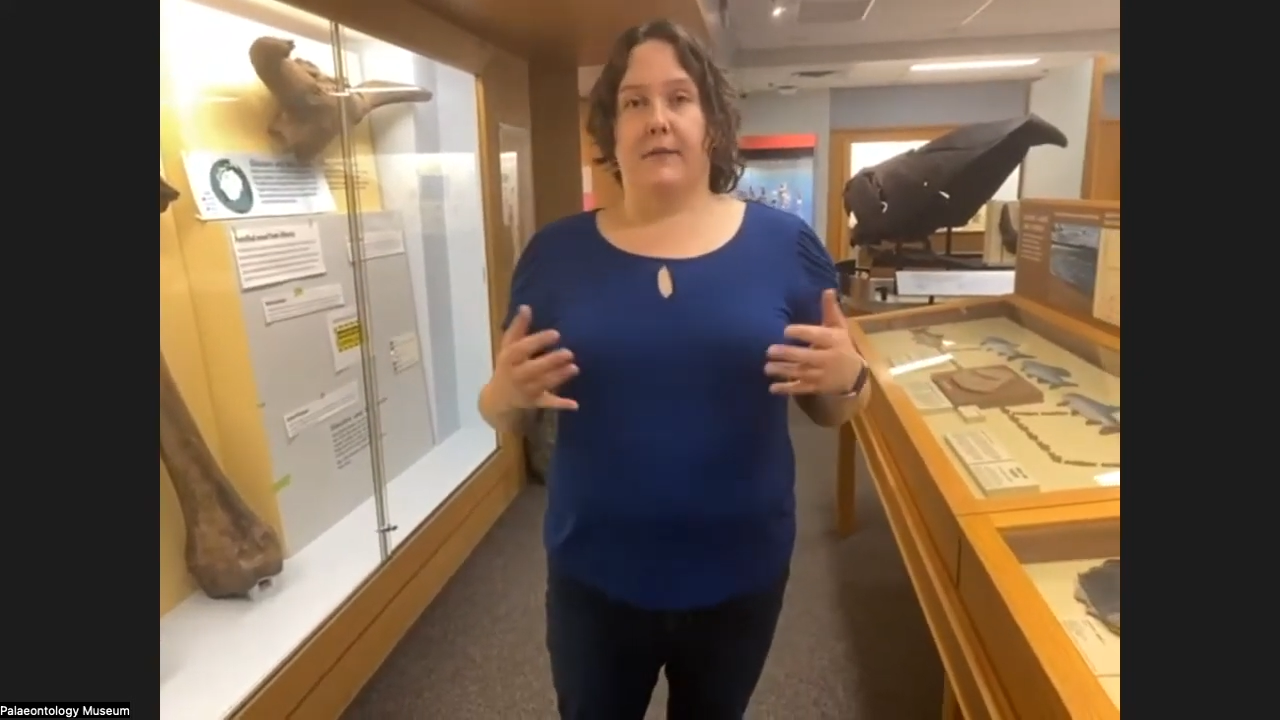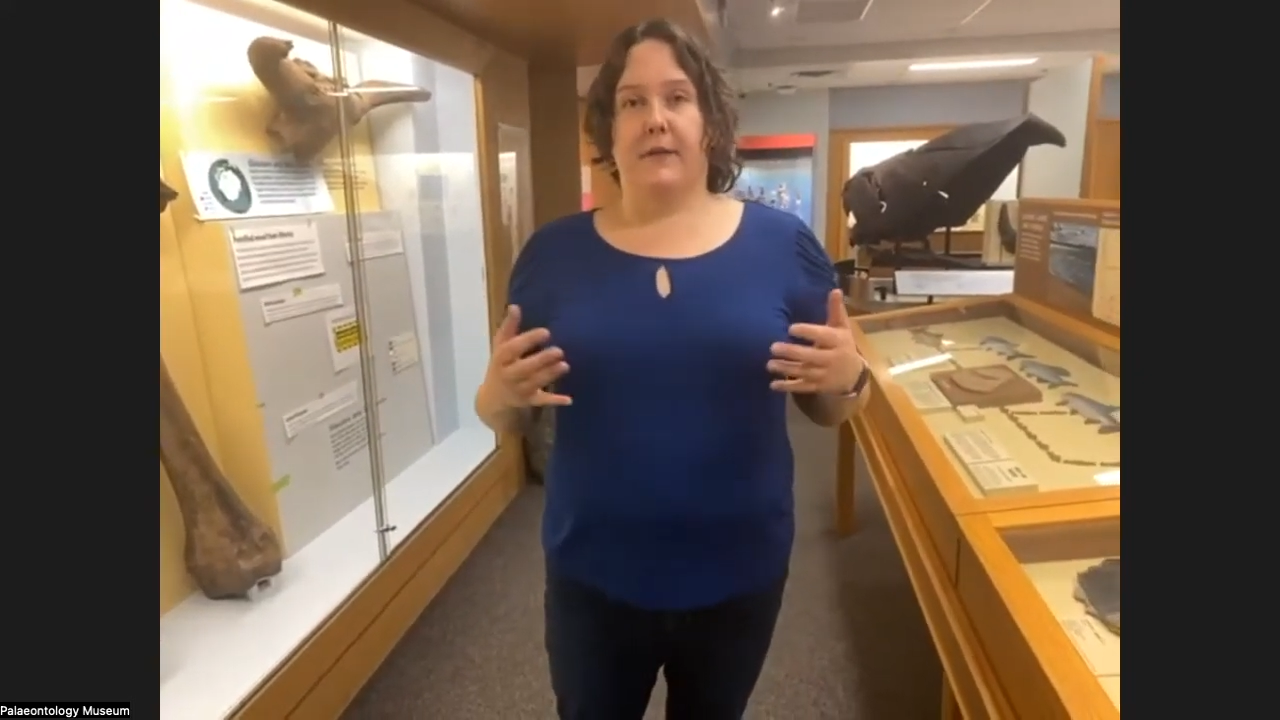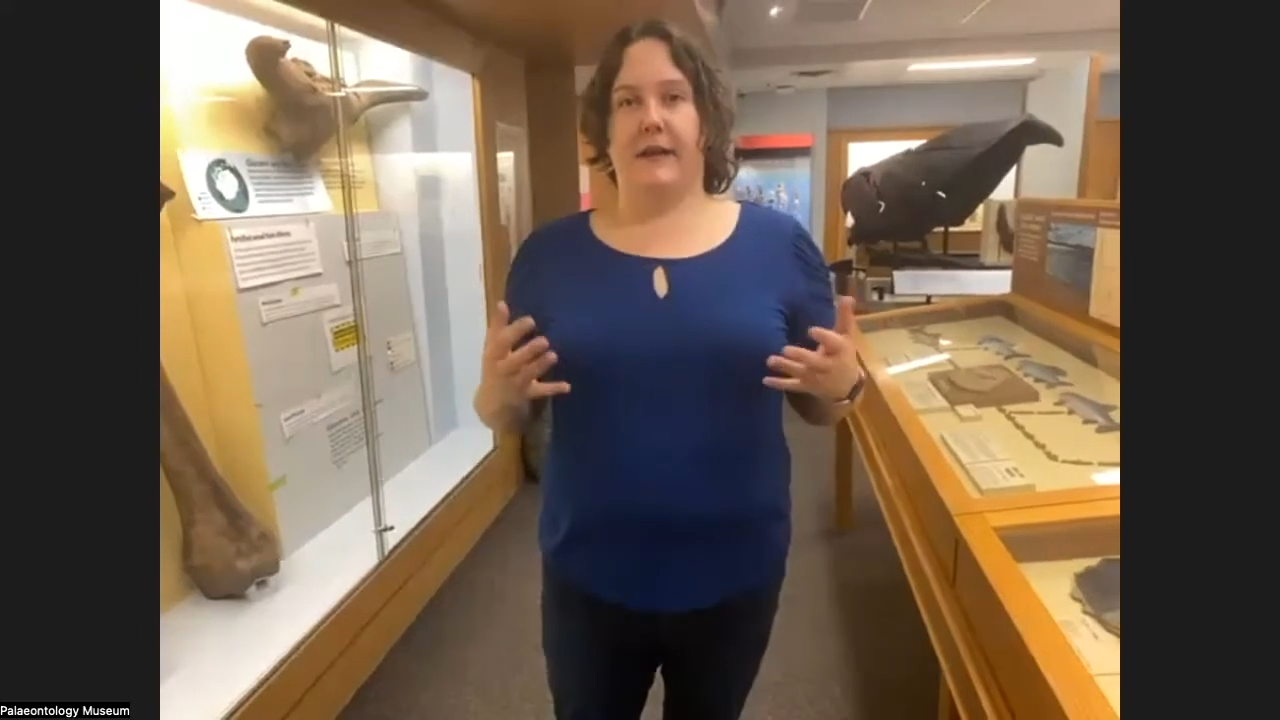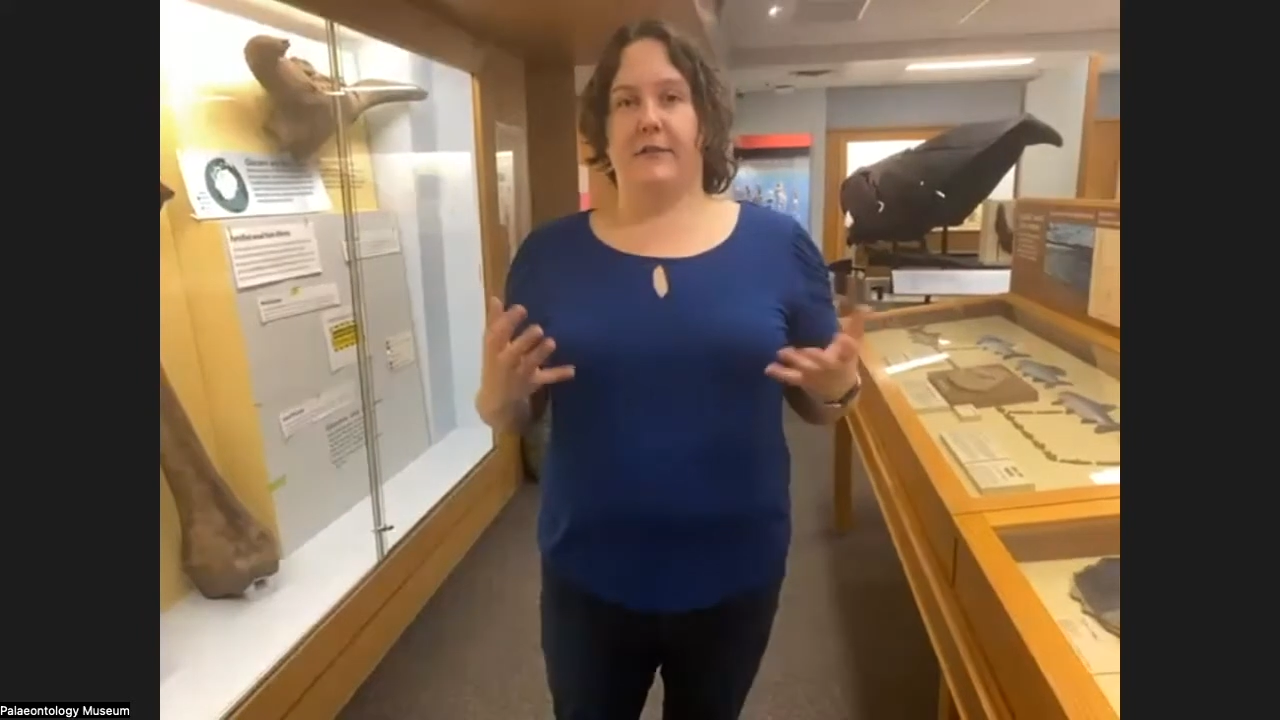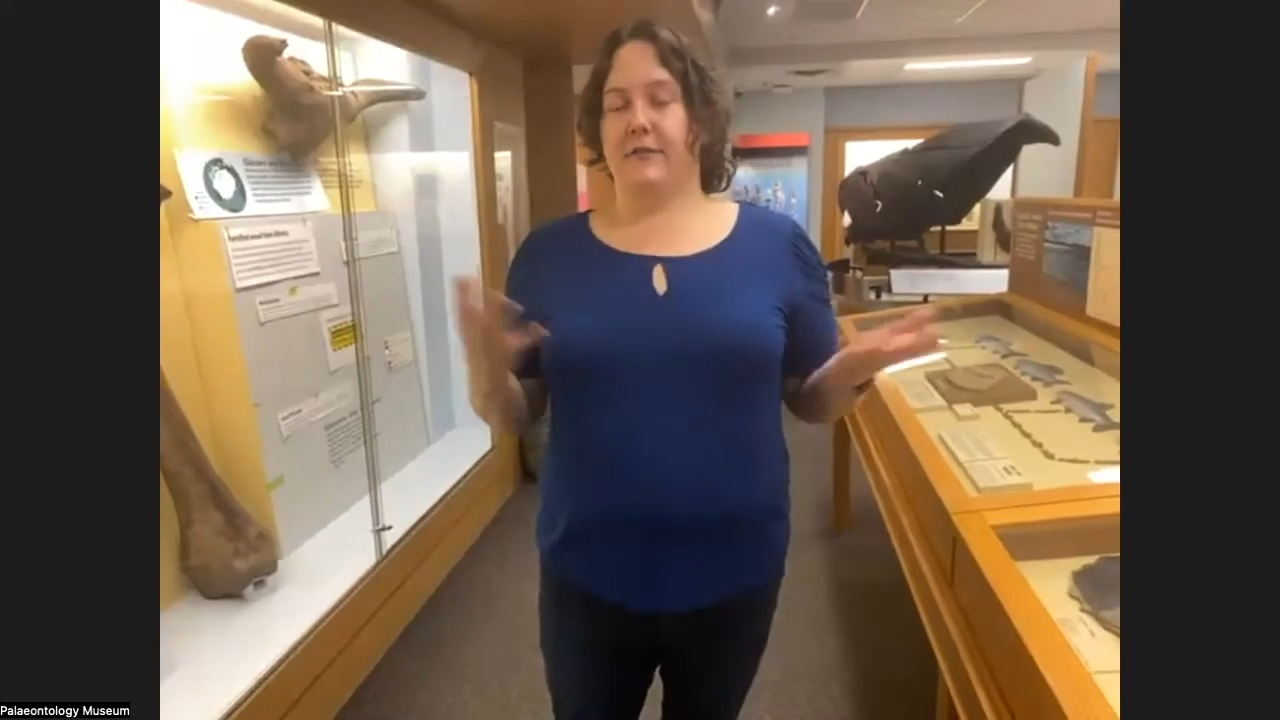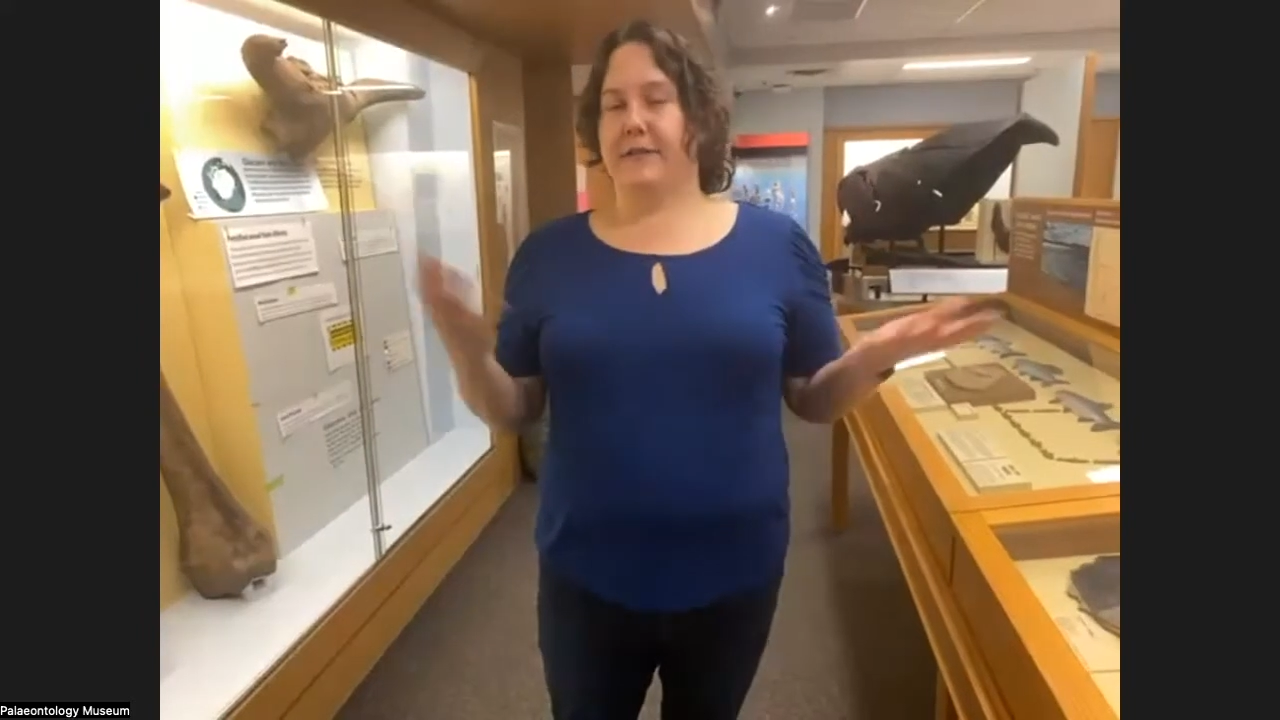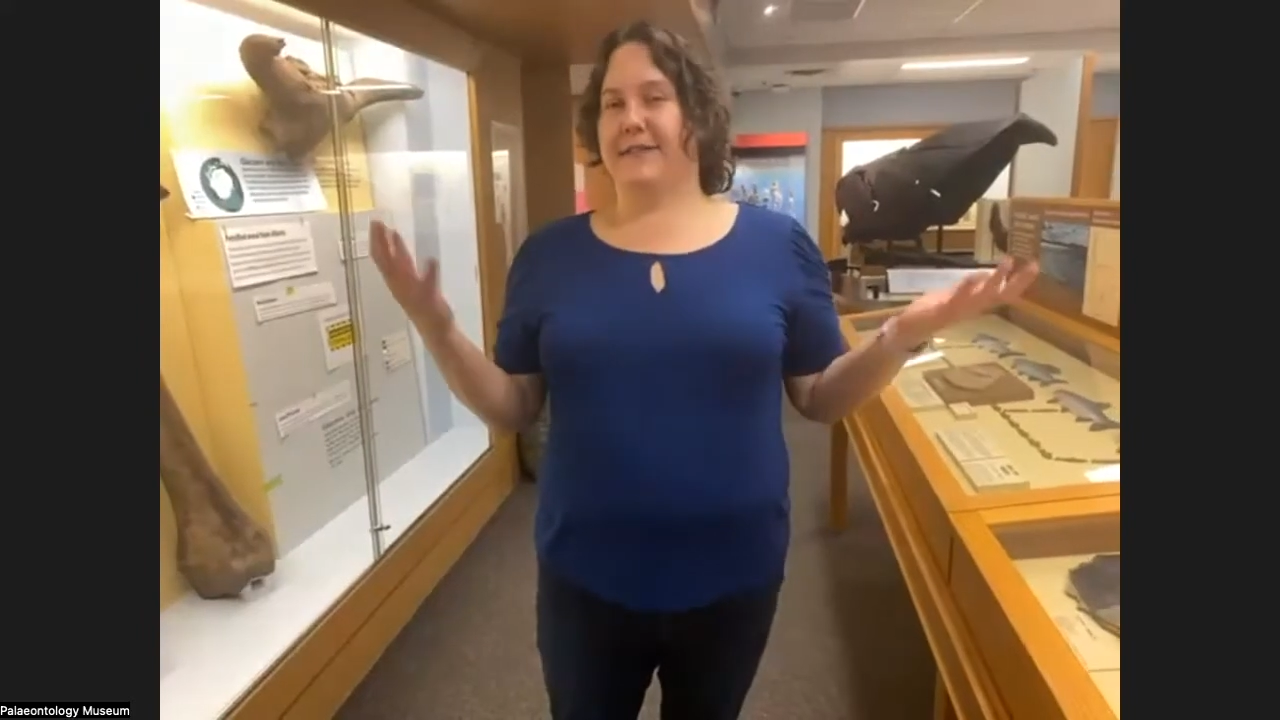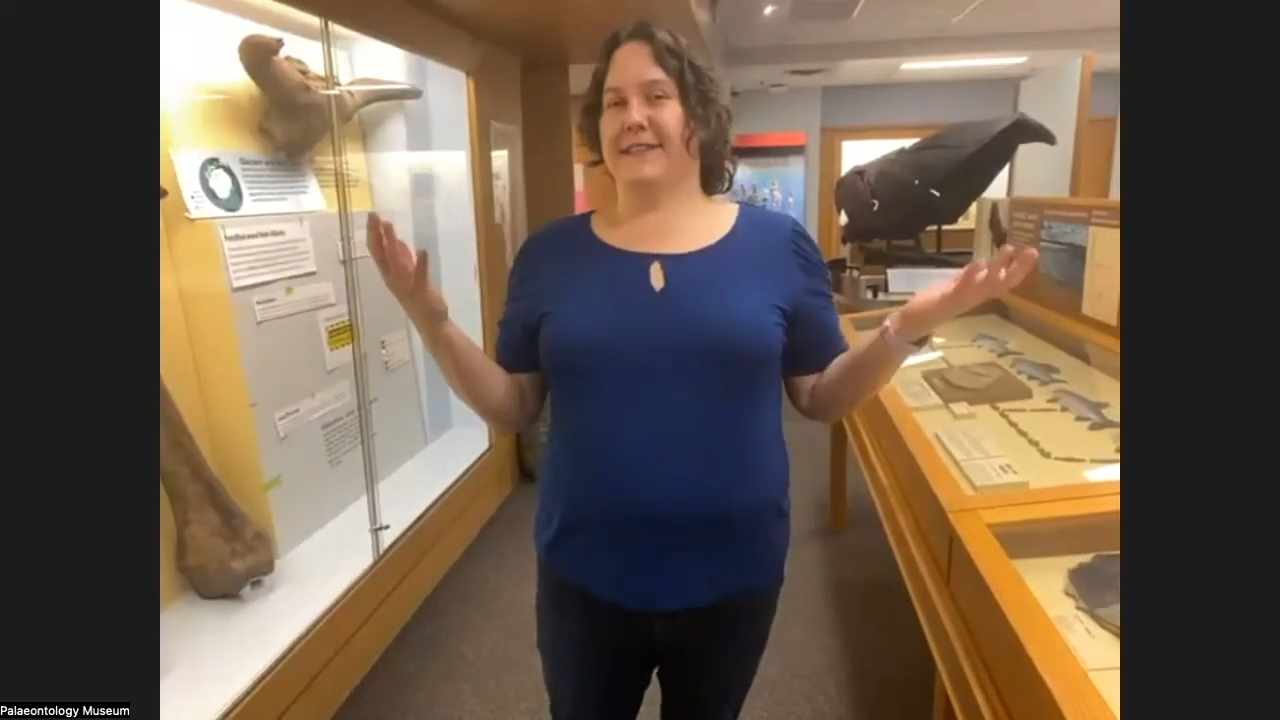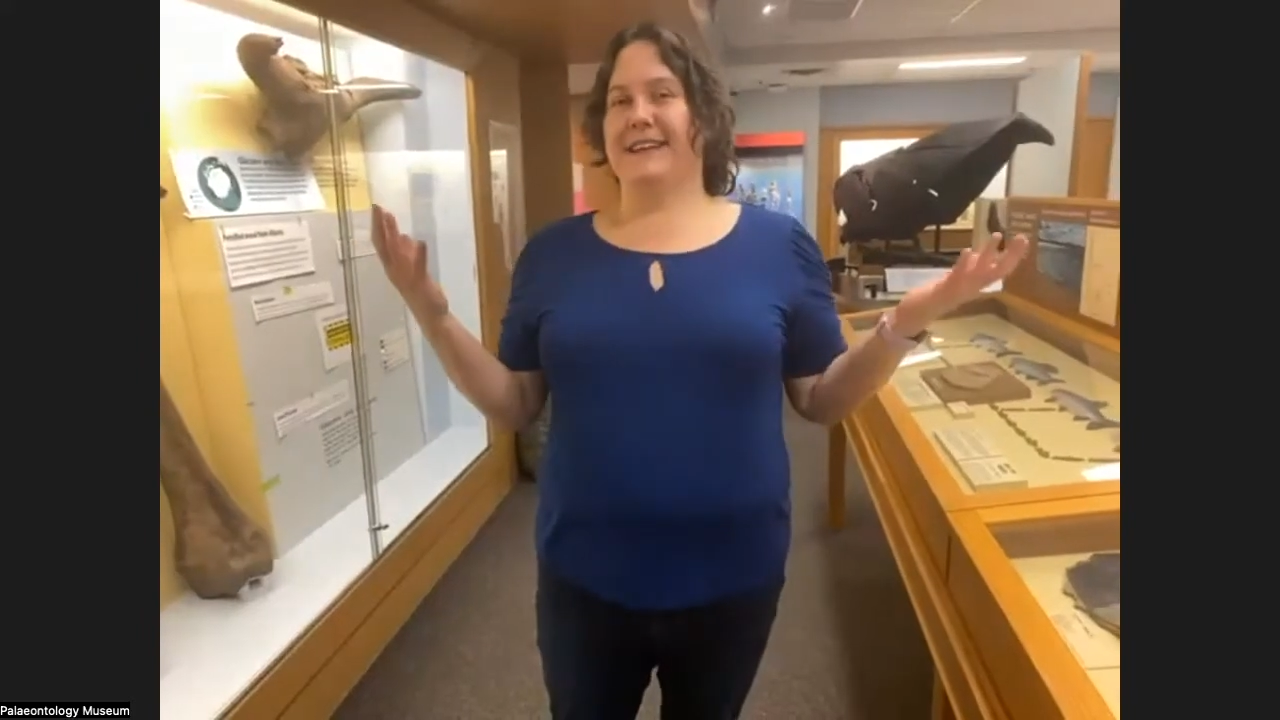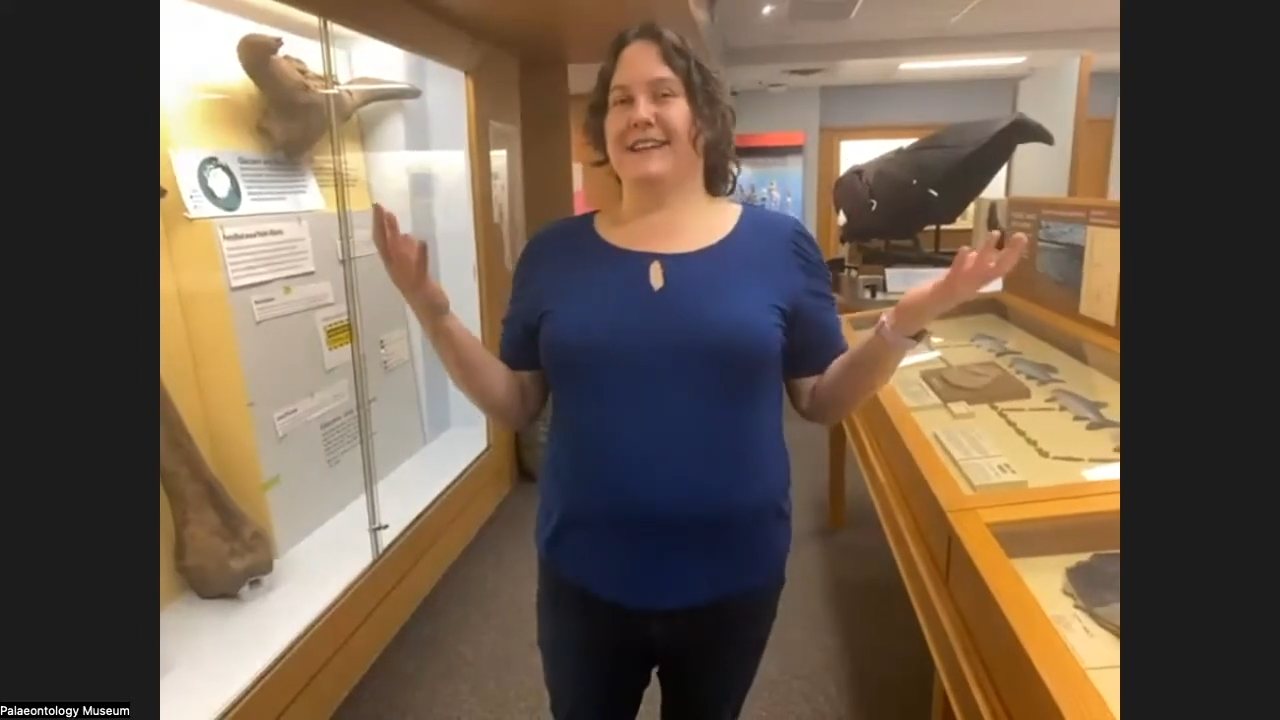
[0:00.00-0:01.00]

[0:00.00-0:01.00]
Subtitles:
interestingly